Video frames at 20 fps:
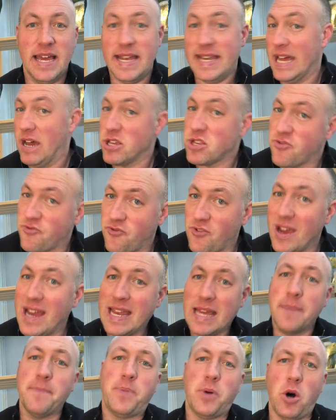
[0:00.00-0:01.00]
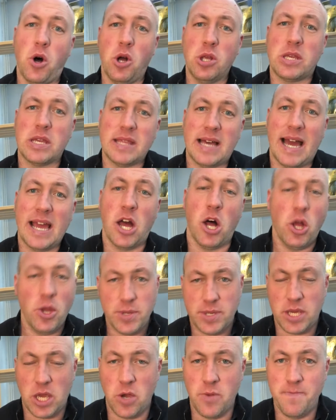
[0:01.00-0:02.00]
Now, it's really important I
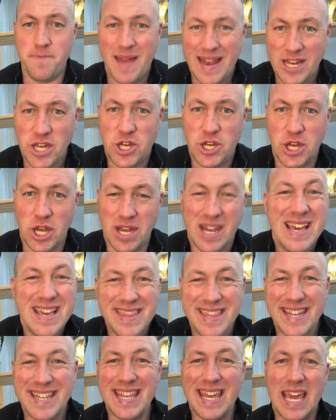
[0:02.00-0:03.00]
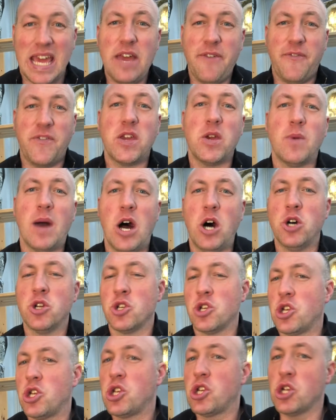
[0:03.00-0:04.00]
also mention that if you are
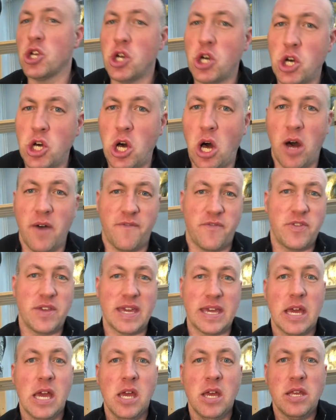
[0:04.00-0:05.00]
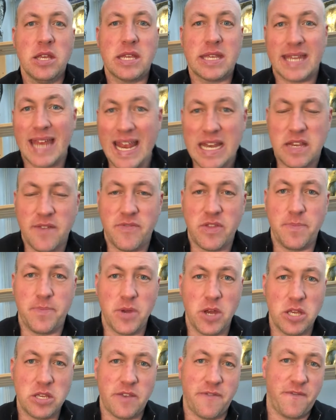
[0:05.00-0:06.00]
unsure of the state of the
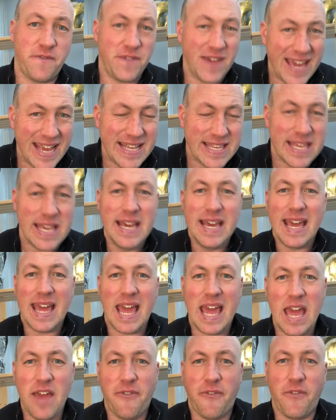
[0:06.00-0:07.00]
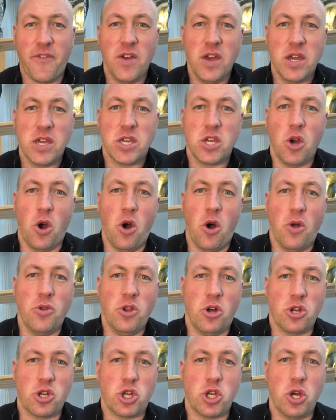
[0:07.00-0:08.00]
bird's feet, if you're
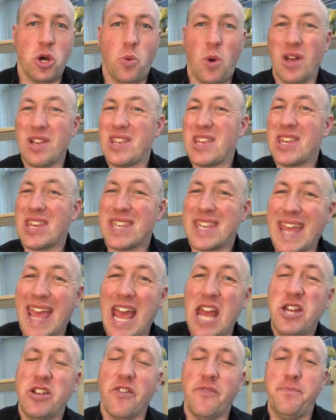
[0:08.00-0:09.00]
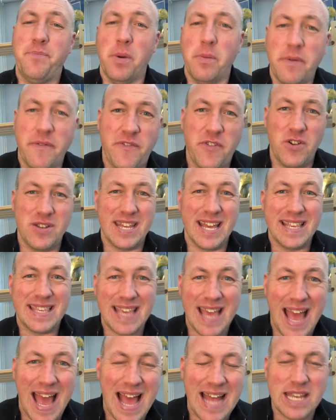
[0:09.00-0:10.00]
not sure what stage of bumblefoot
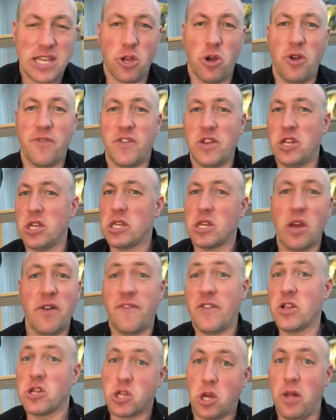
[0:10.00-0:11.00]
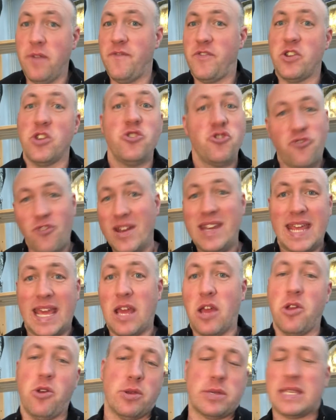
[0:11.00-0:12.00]
it's at, or if you just don't feel confident treating
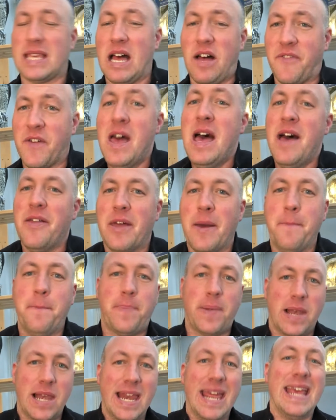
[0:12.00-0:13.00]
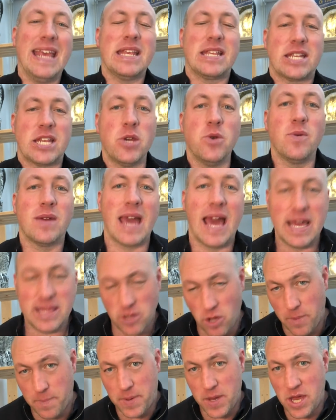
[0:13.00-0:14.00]
it yourself, then please do get
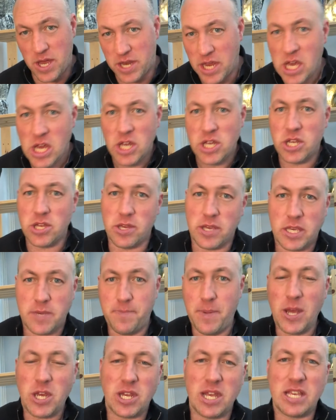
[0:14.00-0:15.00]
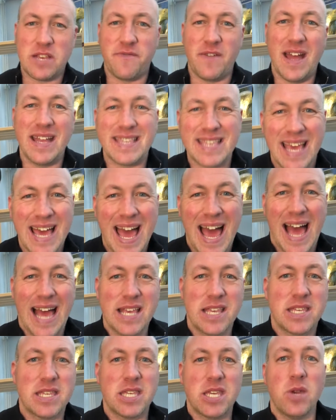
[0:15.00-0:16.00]
your bird to the specialist vets
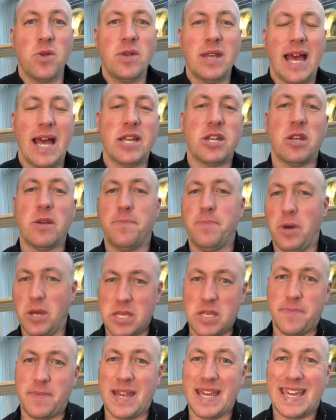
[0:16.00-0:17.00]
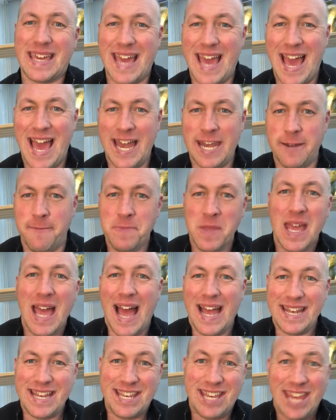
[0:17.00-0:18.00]
as soon as you possibly can
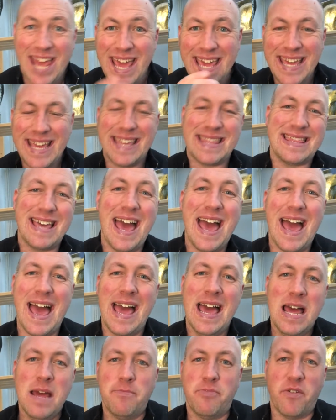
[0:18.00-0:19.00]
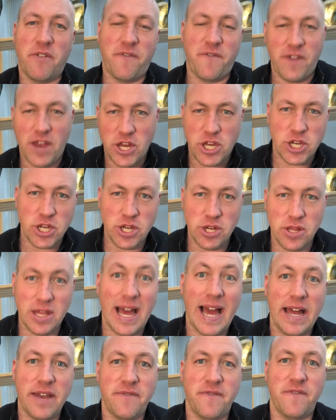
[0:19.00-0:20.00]
and take their professional
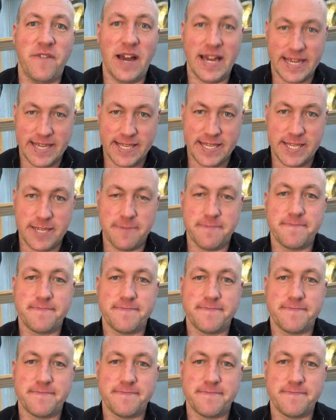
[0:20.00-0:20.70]
advice.